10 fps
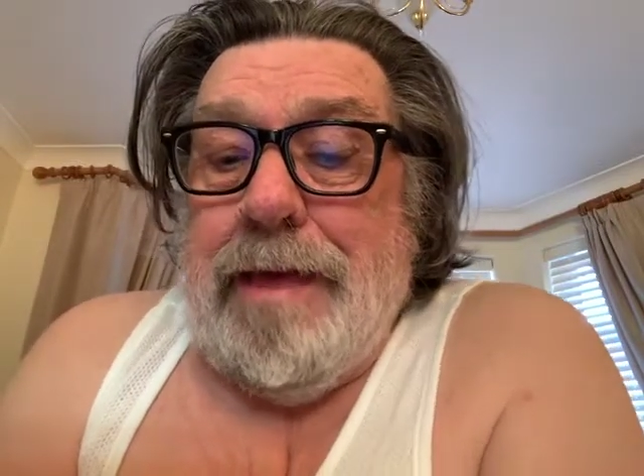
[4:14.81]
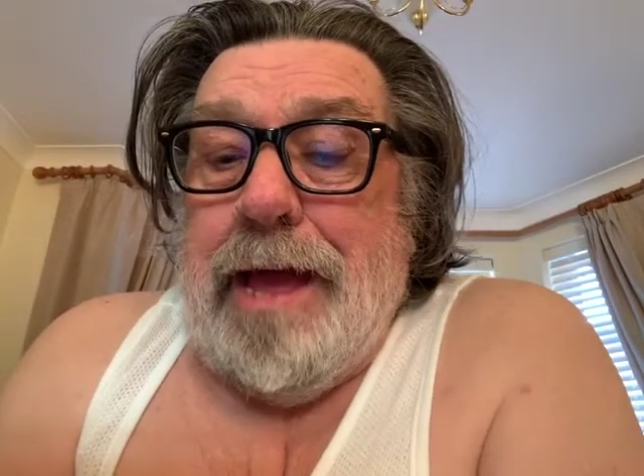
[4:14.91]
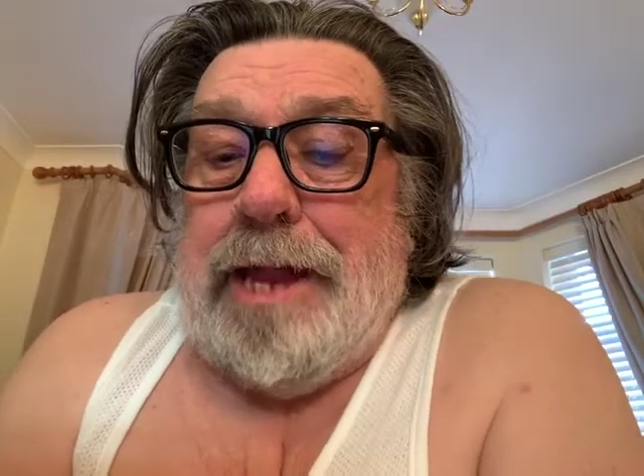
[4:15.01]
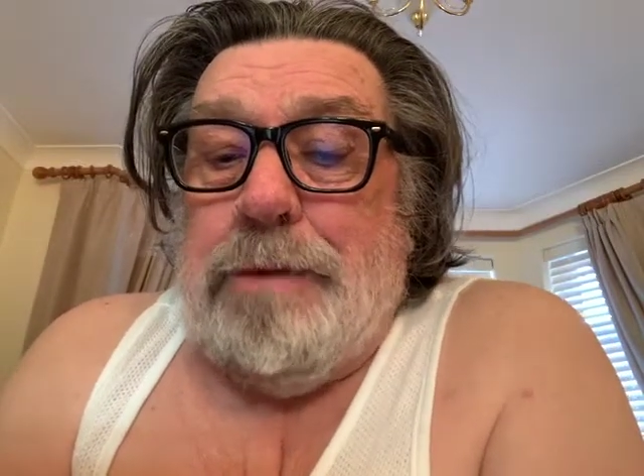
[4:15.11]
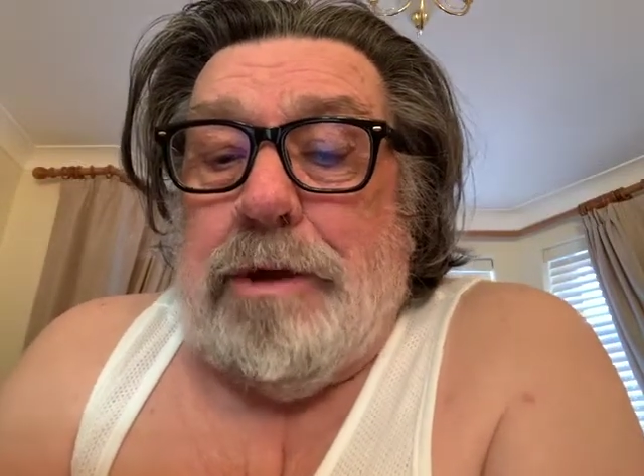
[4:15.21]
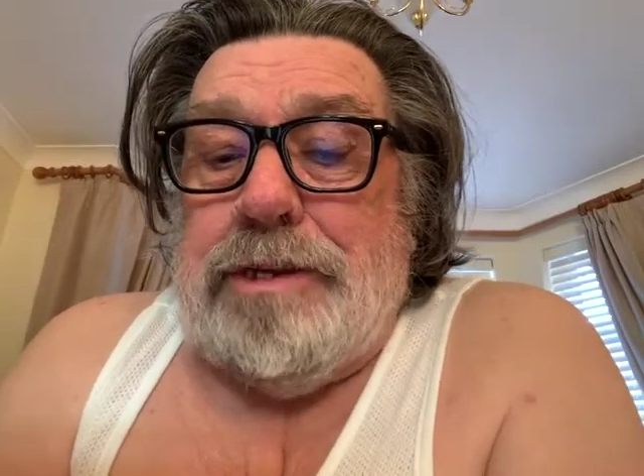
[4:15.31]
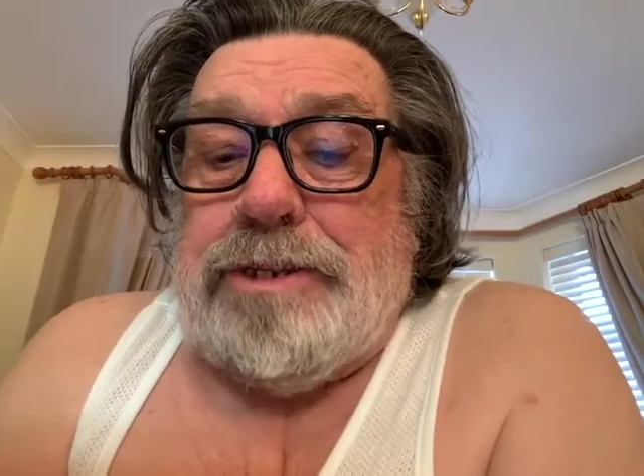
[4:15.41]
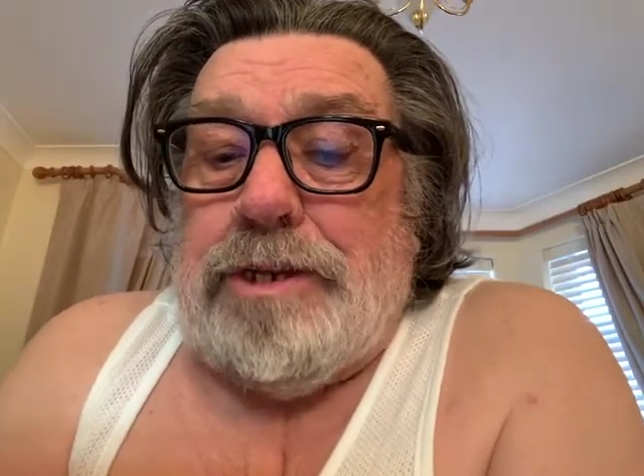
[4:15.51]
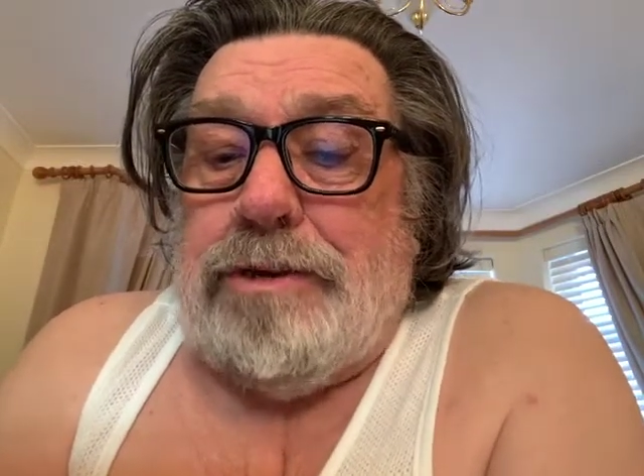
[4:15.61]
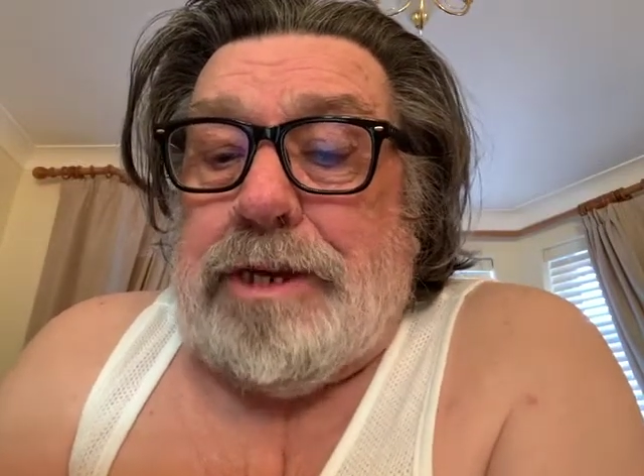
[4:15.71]
and I want you
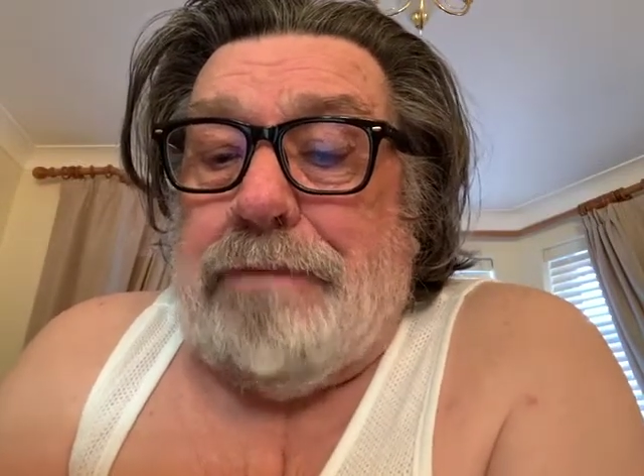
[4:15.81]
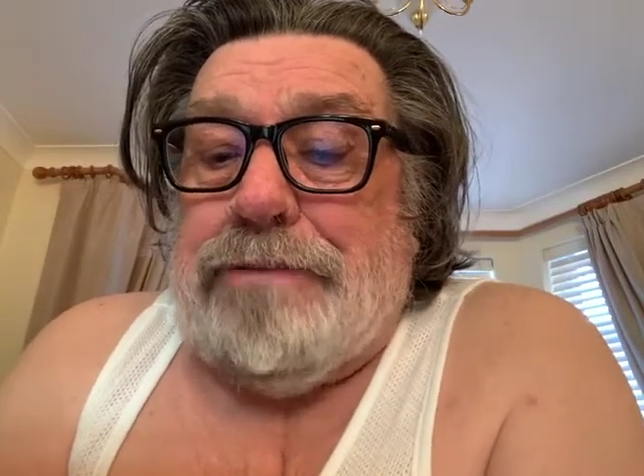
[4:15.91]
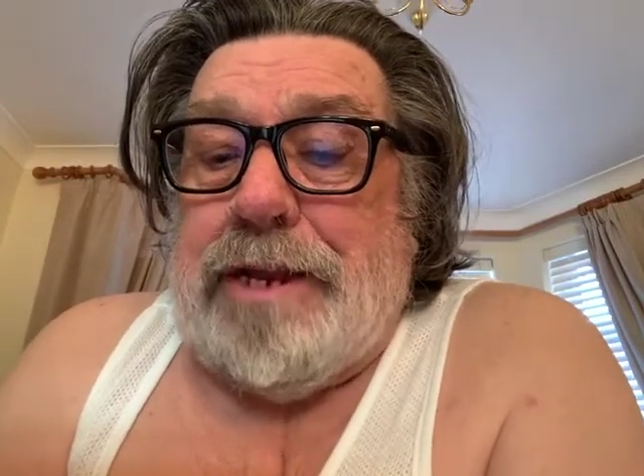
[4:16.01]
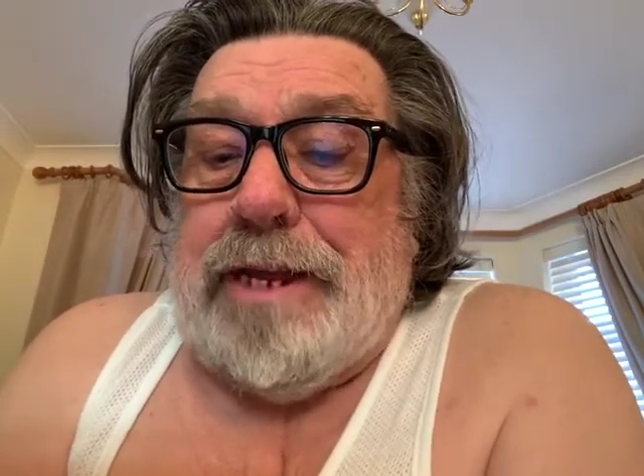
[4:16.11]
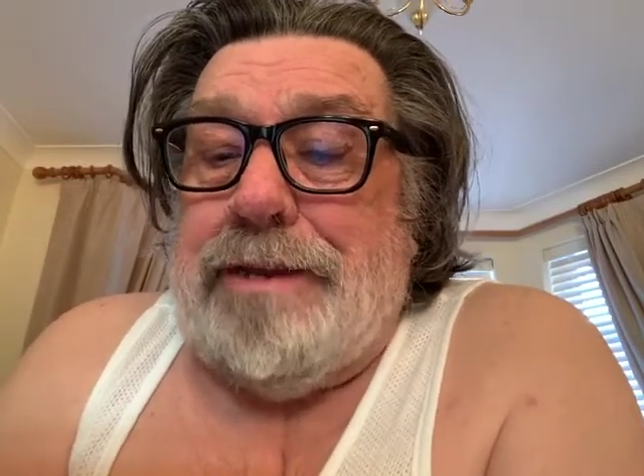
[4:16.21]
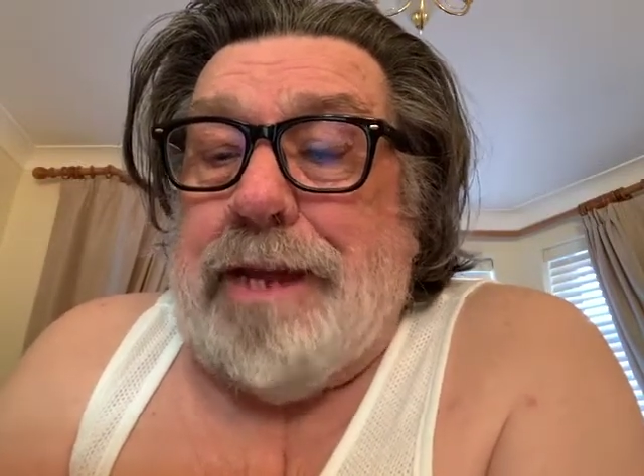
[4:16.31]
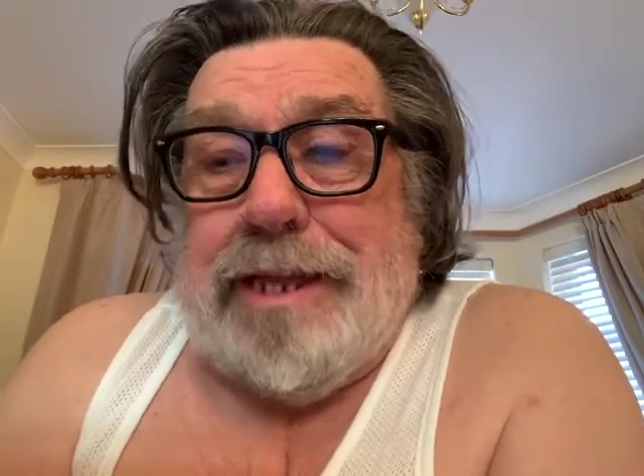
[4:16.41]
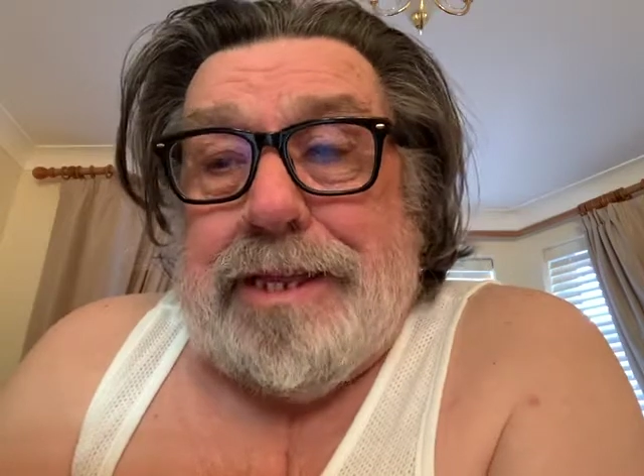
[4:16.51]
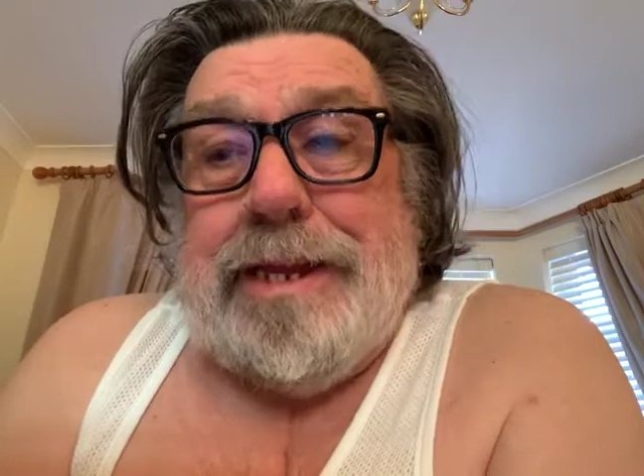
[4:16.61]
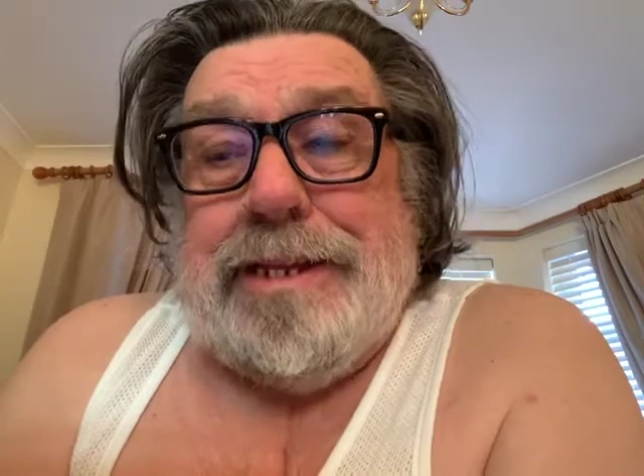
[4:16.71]
to look after uh, Nathan